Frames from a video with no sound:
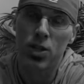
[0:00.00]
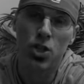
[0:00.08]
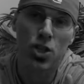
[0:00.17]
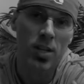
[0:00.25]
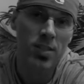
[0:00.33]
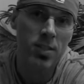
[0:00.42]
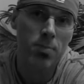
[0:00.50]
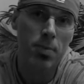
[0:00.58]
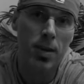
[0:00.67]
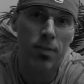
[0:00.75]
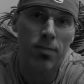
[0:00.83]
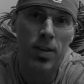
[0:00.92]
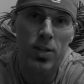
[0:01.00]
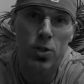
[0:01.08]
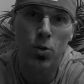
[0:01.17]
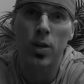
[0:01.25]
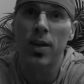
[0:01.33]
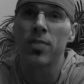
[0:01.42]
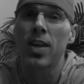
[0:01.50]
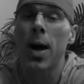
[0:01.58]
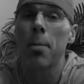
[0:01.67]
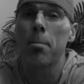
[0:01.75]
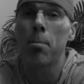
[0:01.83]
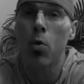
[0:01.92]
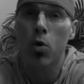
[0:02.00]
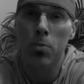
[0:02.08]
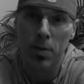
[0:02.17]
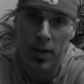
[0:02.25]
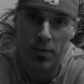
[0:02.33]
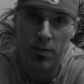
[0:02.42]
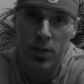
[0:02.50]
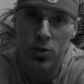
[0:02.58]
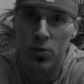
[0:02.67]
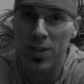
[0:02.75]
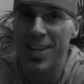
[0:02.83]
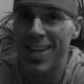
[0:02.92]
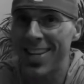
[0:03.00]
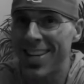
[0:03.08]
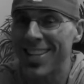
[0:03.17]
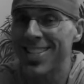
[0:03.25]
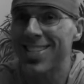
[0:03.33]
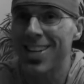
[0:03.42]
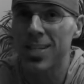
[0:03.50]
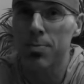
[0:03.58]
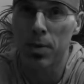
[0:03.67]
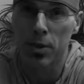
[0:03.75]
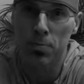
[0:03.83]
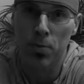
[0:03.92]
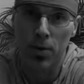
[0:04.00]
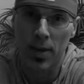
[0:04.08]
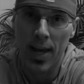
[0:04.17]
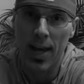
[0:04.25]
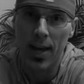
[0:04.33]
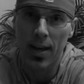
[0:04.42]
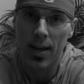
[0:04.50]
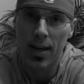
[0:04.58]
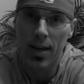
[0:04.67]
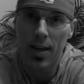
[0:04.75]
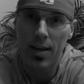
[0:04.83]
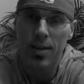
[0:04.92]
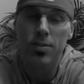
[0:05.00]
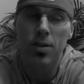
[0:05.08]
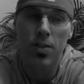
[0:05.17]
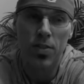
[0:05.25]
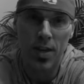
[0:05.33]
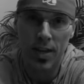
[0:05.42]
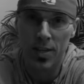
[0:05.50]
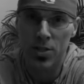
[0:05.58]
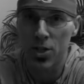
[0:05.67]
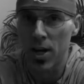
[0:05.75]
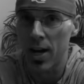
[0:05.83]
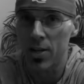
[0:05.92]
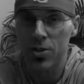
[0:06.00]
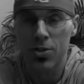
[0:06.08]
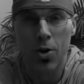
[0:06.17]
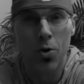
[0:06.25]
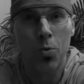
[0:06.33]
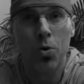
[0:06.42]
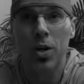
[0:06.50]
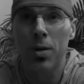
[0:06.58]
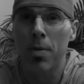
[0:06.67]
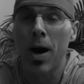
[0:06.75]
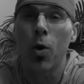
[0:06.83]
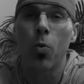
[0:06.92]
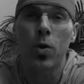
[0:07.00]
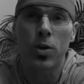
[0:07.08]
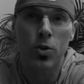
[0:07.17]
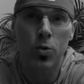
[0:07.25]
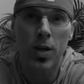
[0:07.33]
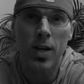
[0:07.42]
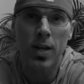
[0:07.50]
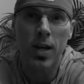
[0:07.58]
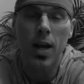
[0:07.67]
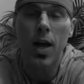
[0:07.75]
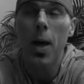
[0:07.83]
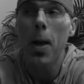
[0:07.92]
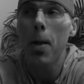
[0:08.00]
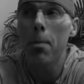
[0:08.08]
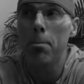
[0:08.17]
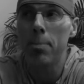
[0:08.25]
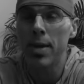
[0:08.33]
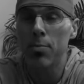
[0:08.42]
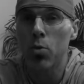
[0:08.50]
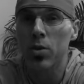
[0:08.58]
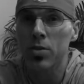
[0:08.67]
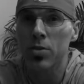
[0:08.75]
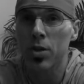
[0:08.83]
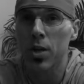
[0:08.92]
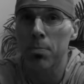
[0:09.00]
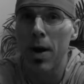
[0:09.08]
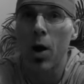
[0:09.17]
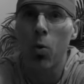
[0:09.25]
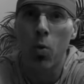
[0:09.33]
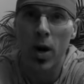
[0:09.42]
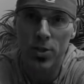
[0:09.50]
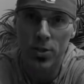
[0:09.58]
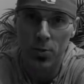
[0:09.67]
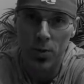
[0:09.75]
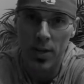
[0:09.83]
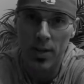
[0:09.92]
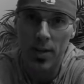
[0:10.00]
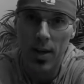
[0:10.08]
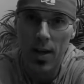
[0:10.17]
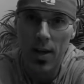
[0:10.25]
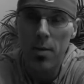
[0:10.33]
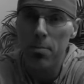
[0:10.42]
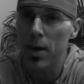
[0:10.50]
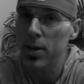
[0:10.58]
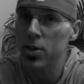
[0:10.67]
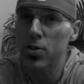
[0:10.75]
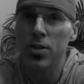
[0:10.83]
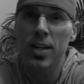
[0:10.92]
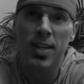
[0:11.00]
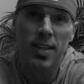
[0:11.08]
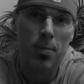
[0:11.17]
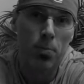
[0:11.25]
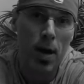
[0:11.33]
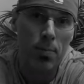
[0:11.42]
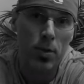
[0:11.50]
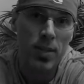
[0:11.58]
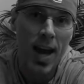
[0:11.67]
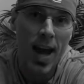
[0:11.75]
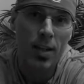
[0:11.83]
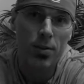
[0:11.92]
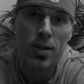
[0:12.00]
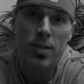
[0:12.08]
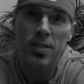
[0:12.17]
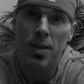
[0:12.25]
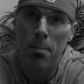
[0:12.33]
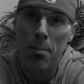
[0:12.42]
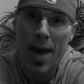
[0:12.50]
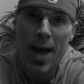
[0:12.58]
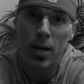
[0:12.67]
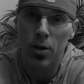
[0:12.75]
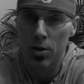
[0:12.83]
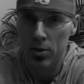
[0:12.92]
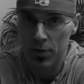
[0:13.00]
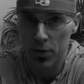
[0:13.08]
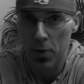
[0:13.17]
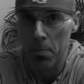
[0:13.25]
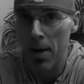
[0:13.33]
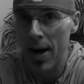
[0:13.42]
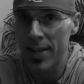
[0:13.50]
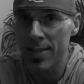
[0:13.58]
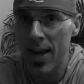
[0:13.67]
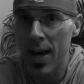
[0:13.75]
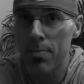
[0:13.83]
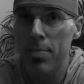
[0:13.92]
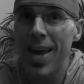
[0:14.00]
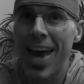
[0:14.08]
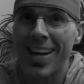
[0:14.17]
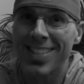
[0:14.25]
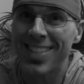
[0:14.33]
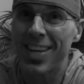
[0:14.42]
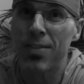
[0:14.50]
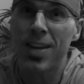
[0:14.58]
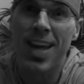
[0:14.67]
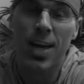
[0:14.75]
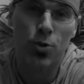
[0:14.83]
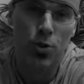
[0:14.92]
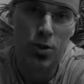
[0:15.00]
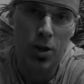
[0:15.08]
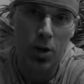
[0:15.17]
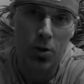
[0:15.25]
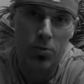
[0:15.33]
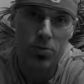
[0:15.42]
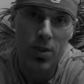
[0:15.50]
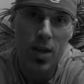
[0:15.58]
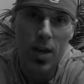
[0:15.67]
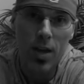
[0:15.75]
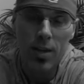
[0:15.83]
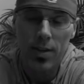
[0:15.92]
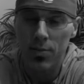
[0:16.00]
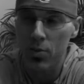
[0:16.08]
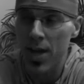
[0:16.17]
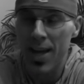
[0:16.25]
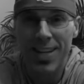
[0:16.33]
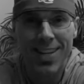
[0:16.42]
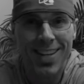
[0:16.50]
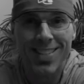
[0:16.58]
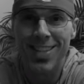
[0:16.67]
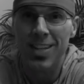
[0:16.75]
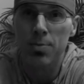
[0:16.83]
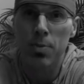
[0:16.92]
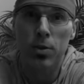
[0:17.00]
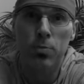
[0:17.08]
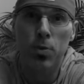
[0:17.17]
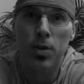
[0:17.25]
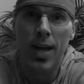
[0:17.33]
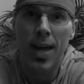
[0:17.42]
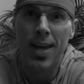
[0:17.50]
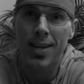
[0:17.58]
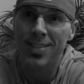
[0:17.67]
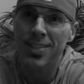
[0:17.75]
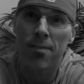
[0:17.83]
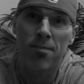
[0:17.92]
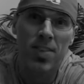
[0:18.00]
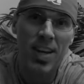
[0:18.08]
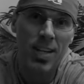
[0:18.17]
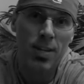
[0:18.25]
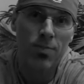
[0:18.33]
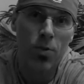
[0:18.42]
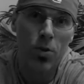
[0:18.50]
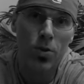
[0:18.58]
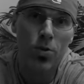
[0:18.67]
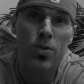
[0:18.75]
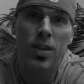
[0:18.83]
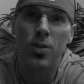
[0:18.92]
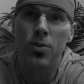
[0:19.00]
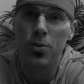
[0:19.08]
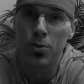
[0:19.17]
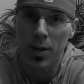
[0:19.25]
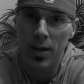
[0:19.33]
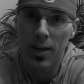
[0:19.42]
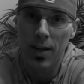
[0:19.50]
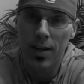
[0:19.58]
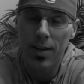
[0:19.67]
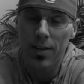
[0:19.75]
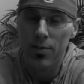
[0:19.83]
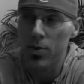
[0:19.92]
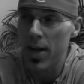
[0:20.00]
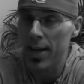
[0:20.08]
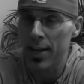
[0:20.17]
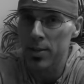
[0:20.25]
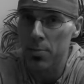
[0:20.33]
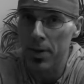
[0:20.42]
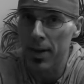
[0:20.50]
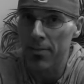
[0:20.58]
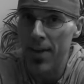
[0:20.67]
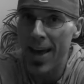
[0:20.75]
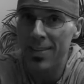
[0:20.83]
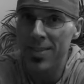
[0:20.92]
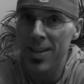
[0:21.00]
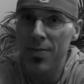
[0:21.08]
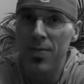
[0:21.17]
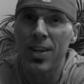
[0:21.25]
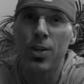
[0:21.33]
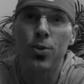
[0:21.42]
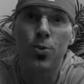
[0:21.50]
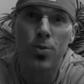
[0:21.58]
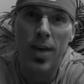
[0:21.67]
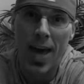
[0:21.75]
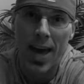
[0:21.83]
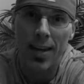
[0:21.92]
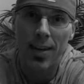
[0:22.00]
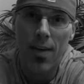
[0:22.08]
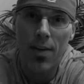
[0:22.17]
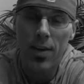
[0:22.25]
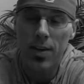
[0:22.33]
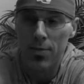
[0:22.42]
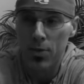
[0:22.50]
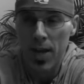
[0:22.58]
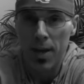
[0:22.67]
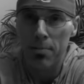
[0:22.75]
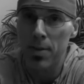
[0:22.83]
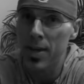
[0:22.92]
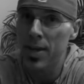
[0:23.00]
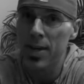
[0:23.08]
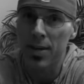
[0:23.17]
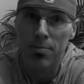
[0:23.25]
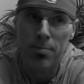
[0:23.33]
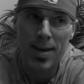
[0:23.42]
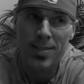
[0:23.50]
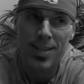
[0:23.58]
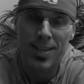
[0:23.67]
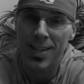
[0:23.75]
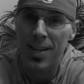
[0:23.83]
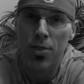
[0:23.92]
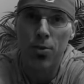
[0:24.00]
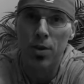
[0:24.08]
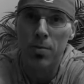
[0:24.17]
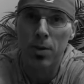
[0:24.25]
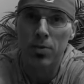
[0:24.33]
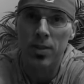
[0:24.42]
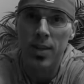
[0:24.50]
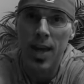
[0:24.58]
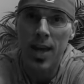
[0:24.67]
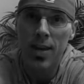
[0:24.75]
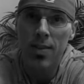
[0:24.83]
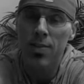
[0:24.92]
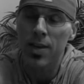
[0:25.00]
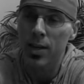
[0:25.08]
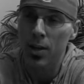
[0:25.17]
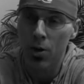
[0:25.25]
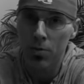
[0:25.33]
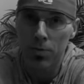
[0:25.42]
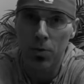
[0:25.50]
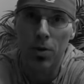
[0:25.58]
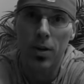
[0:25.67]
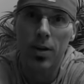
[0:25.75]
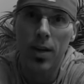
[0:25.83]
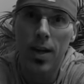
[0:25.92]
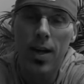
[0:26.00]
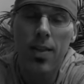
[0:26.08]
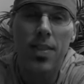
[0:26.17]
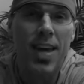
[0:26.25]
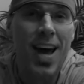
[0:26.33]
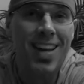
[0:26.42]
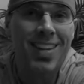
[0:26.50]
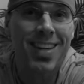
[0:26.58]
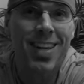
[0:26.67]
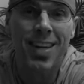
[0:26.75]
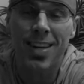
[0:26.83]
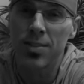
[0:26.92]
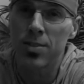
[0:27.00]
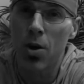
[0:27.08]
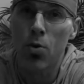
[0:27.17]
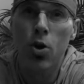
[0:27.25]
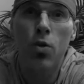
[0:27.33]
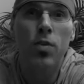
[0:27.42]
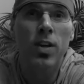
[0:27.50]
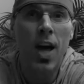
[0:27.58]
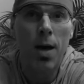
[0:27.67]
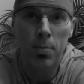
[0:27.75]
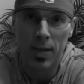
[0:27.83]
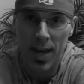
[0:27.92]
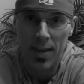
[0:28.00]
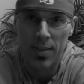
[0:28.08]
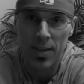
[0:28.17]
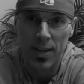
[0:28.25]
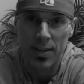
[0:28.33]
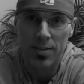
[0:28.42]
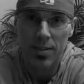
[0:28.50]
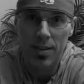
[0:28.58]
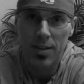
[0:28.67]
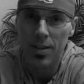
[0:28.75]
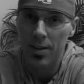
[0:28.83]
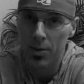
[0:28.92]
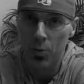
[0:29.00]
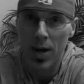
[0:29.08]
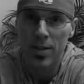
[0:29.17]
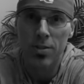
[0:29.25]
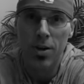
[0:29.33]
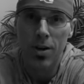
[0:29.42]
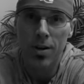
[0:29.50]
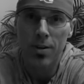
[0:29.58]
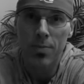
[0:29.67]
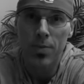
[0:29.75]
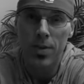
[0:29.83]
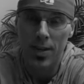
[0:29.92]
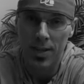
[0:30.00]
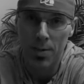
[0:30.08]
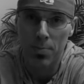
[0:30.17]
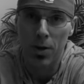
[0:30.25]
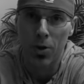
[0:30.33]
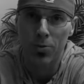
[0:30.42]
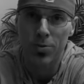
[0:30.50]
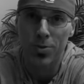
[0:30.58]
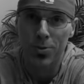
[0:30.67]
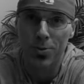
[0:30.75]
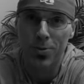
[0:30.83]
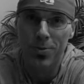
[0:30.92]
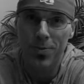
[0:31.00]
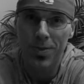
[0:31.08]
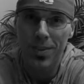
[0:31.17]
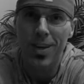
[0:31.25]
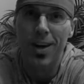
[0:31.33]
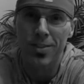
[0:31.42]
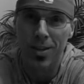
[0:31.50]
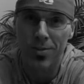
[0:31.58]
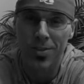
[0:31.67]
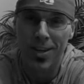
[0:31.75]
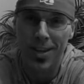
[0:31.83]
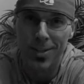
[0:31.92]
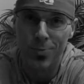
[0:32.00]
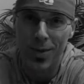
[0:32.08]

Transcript: just as beneficial, if not more beneficial, than eating 6 meals per day. So the thing is, Josh, don't worry about when you eat. Be more concerned about what you eat. Make sure you're getting the proper calories and macros for your body type, activity, and your goals. If you like eating 6 meals per day and it's convenient for you, then do it. If you like intermittent fasting, then do that. If you're like me and basically eat 3 meals a day, then go for it. The idea is don't overcomplicate things. Hit the weights hard and keep it old school. I'll talk to you next